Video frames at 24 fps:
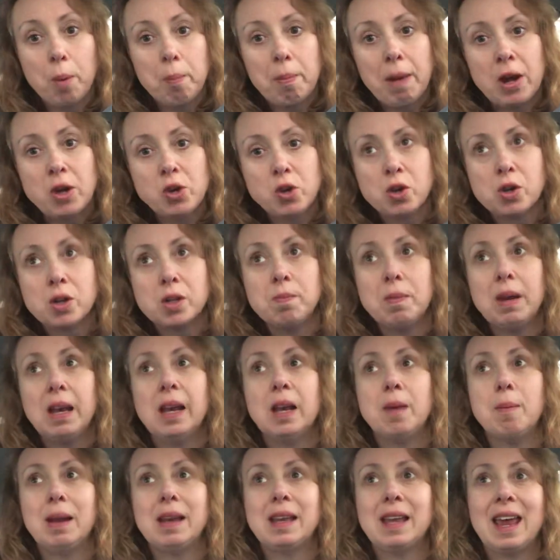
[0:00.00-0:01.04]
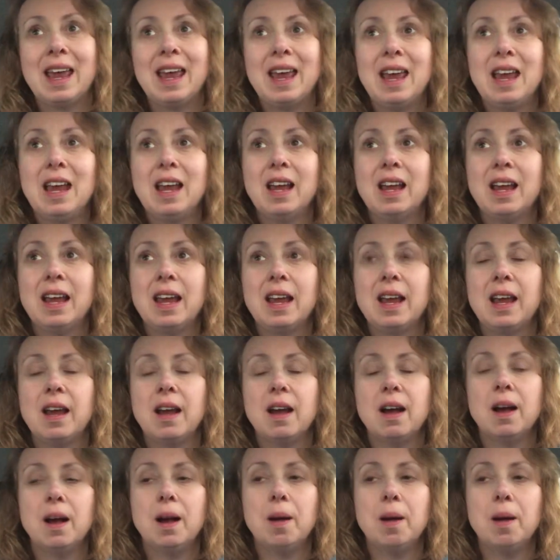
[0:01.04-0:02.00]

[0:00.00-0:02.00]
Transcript: measures need to be taking,